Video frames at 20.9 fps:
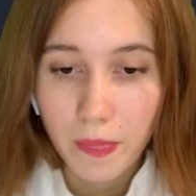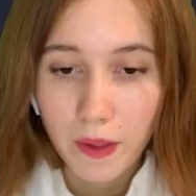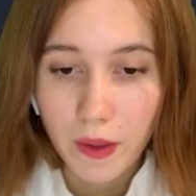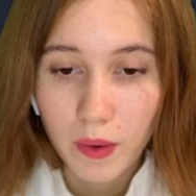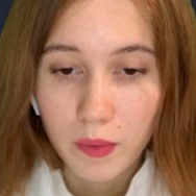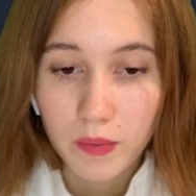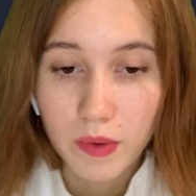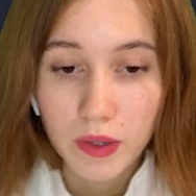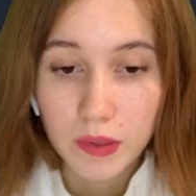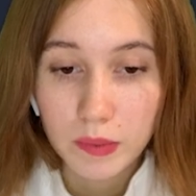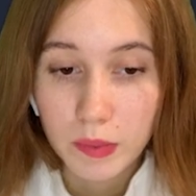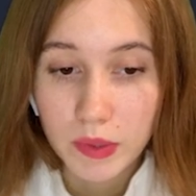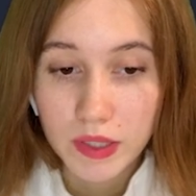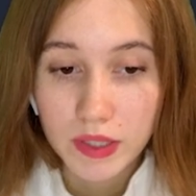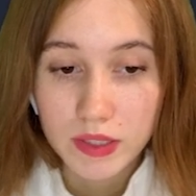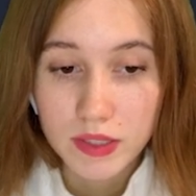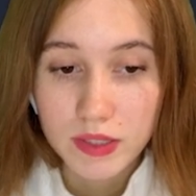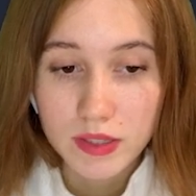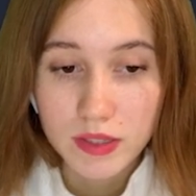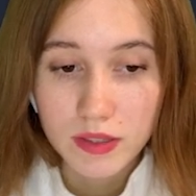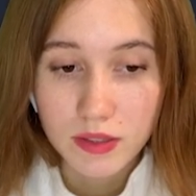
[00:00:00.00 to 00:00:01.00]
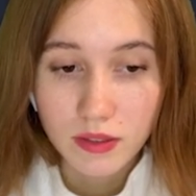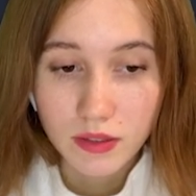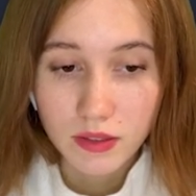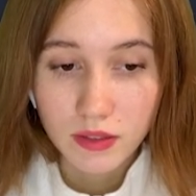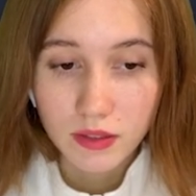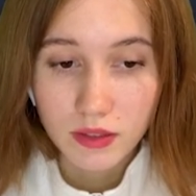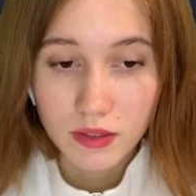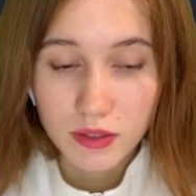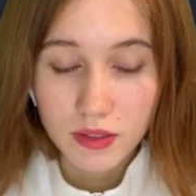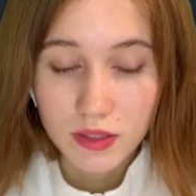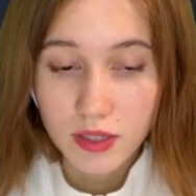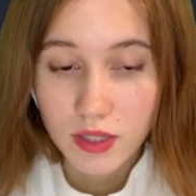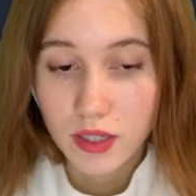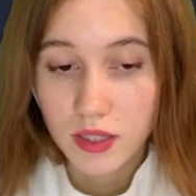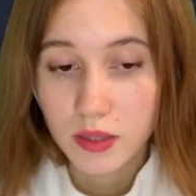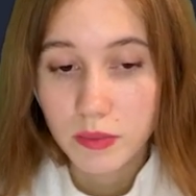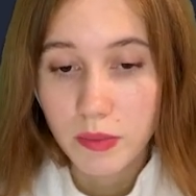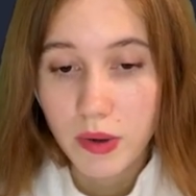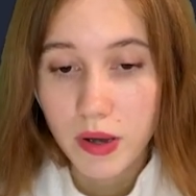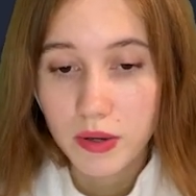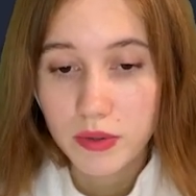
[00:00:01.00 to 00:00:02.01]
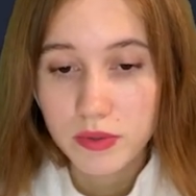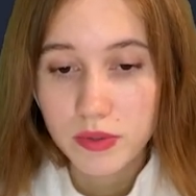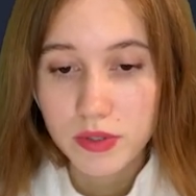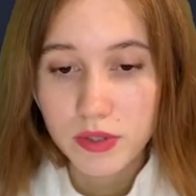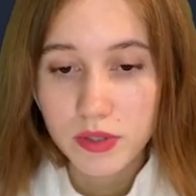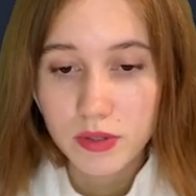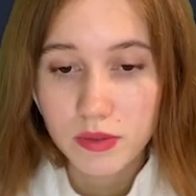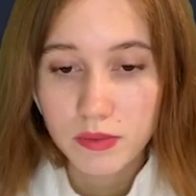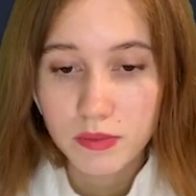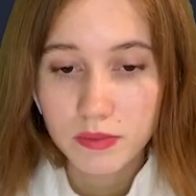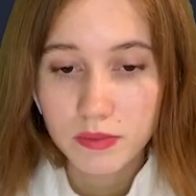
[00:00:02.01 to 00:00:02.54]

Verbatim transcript: one minute uh, deal amount.